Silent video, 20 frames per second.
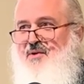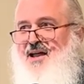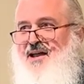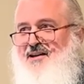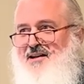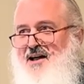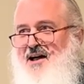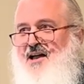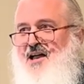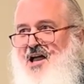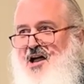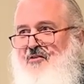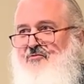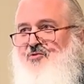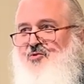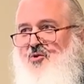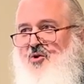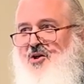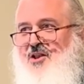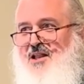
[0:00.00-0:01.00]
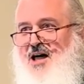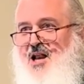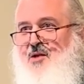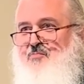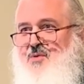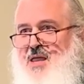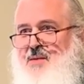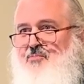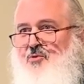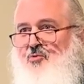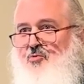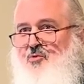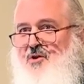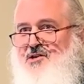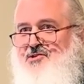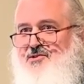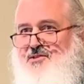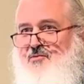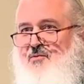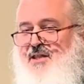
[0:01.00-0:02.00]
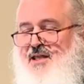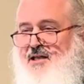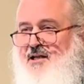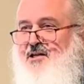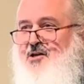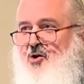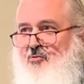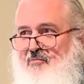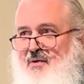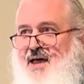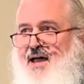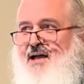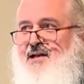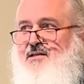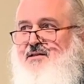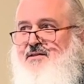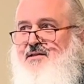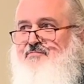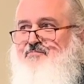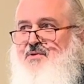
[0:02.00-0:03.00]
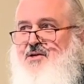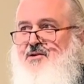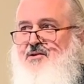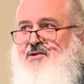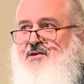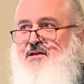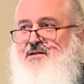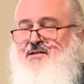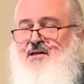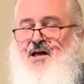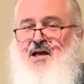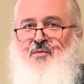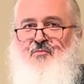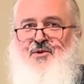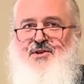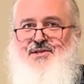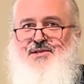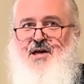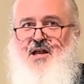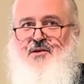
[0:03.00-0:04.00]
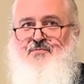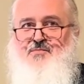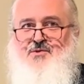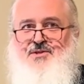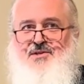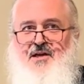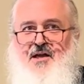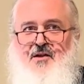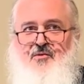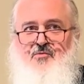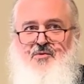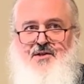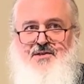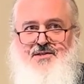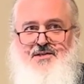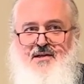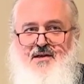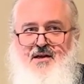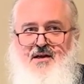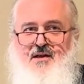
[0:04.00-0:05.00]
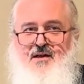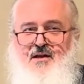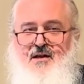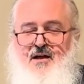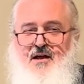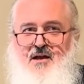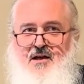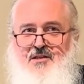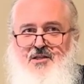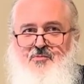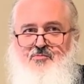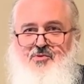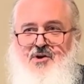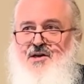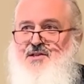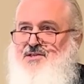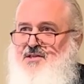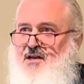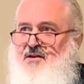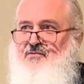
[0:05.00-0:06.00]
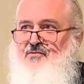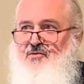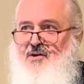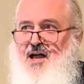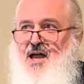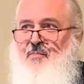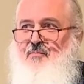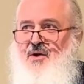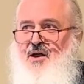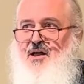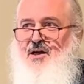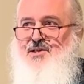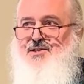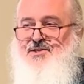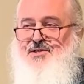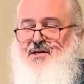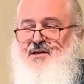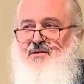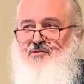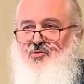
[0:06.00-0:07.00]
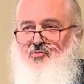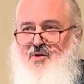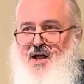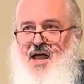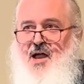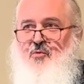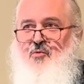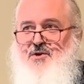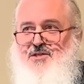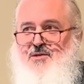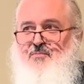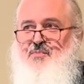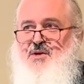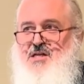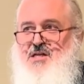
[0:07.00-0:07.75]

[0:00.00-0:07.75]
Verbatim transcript: a bad guy after all. A lot of people wish that they could go back to that period of time when Saddam Hussein was the president of Iraq because Iraq was a